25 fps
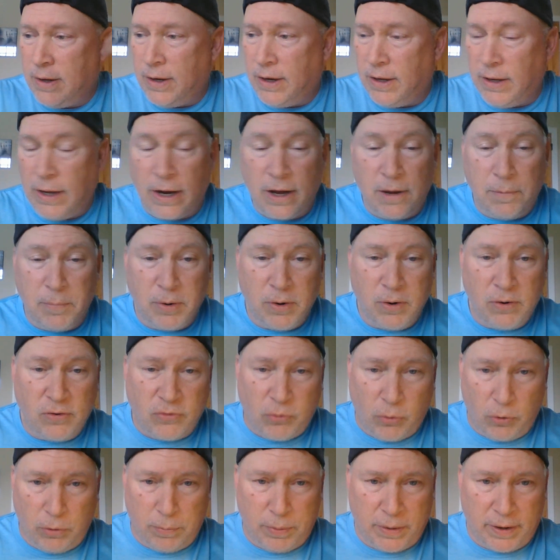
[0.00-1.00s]
And that could
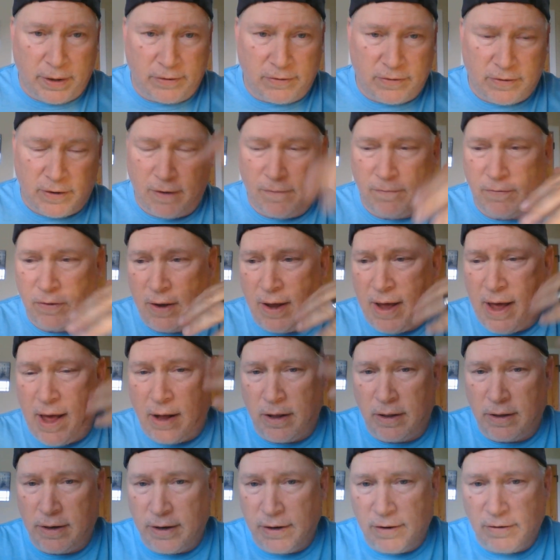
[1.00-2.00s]
produce role-playing stuff, the
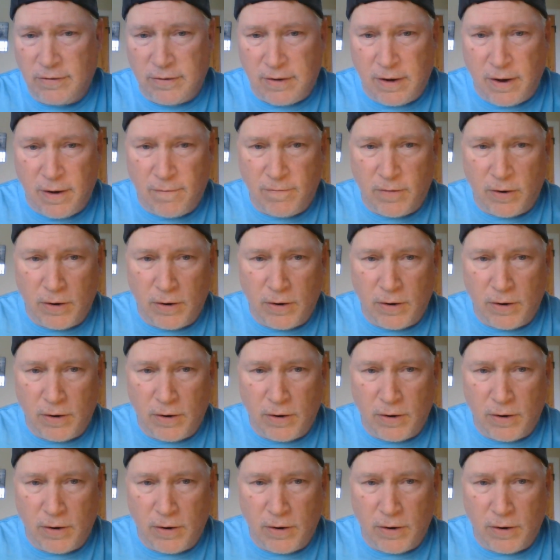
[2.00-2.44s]
haggling and stuff.